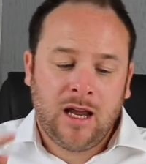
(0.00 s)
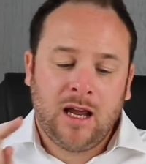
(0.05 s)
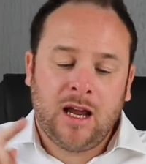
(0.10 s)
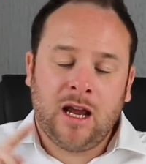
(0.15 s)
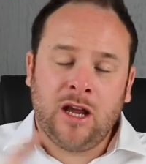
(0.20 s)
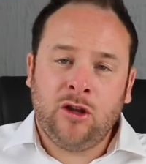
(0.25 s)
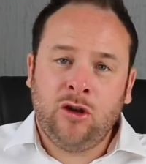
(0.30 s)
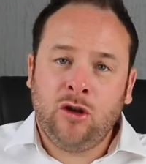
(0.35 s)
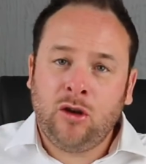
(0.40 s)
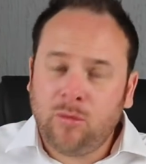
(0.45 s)

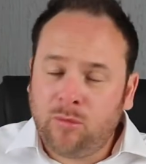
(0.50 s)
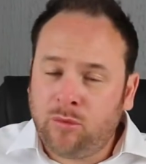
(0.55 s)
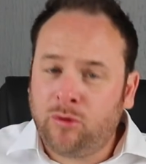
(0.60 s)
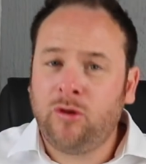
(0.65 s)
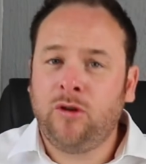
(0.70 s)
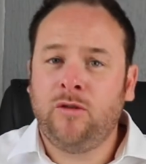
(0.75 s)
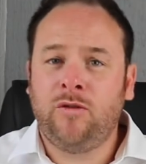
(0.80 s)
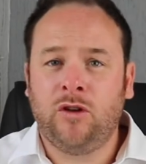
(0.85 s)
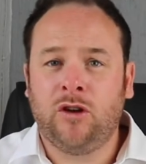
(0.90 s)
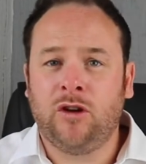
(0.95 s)
and you can
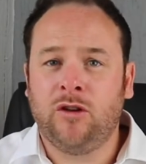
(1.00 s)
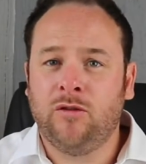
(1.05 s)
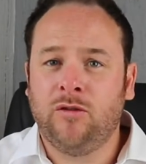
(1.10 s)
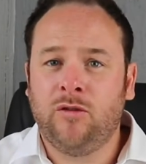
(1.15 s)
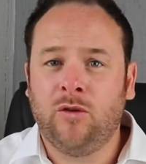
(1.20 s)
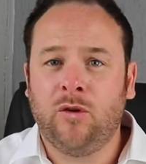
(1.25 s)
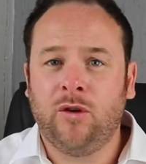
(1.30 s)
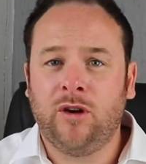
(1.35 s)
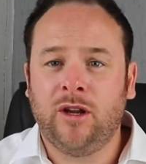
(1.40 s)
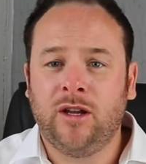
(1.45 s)
prove you can
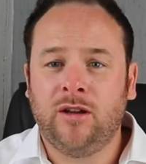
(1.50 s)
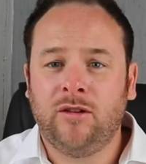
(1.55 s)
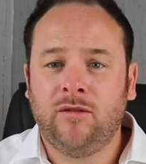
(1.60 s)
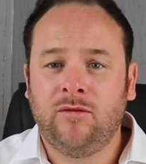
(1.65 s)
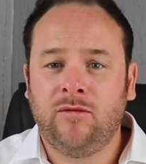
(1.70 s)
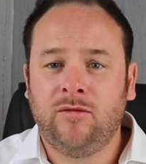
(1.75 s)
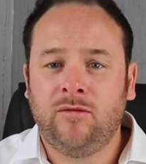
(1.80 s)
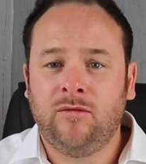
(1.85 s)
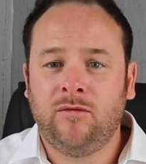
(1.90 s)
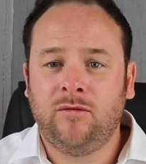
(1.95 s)
afford it,
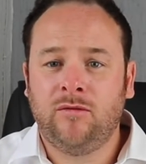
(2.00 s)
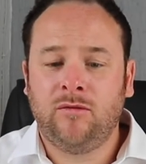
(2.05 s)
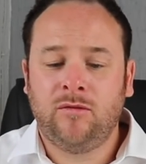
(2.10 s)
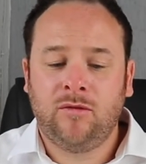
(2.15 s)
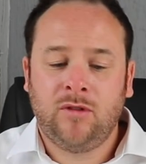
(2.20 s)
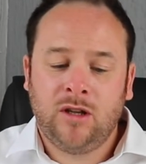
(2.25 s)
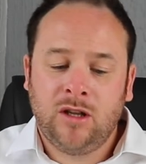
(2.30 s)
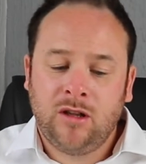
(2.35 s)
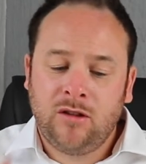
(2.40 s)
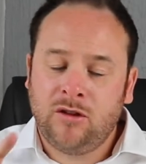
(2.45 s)

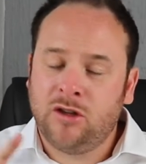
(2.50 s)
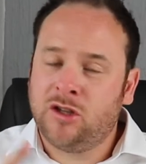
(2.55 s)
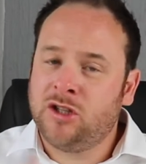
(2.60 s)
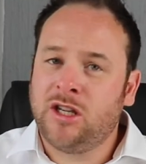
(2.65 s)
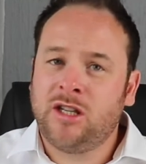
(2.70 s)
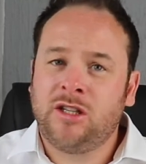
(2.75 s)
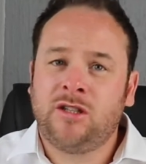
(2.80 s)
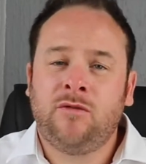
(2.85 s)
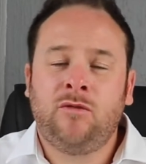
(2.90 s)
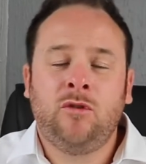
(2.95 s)
the
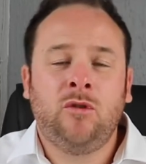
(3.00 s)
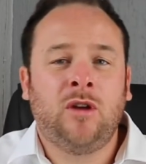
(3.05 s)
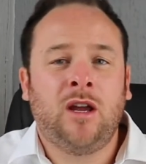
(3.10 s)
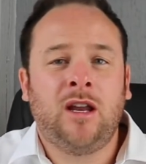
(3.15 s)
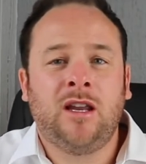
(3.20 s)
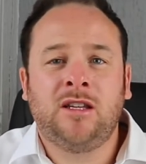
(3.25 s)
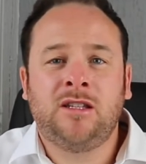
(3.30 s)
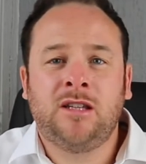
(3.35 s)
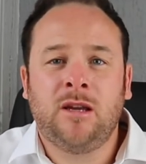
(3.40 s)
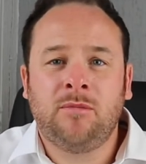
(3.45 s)
chances of you
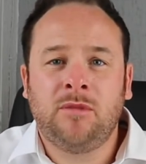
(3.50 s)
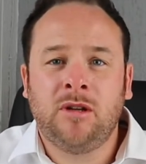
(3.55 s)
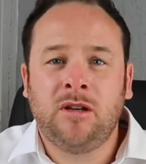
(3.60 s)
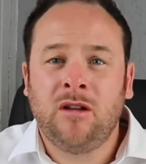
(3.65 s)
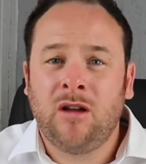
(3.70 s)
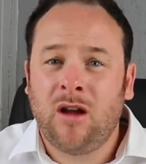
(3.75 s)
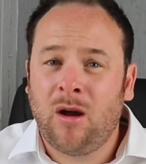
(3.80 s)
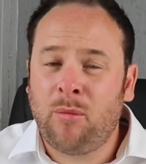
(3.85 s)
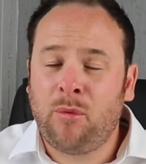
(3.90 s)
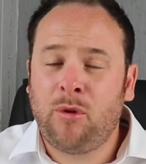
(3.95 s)
getting accepted
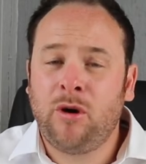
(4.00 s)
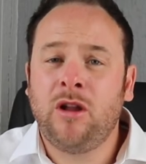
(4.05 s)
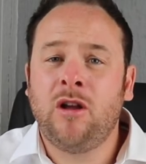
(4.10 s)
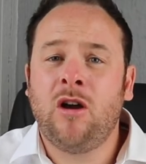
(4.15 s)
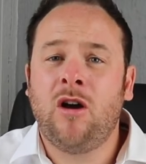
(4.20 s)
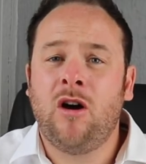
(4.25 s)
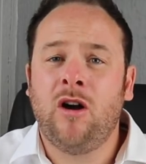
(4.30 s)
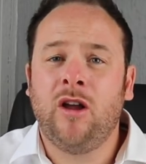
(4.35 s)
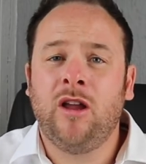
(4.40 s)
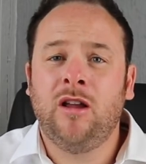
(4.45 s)
are pretty
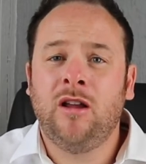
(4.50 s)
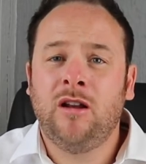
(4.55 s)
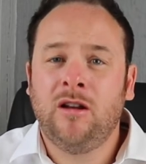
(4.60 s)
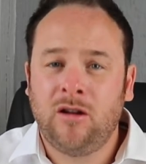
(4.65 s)
high,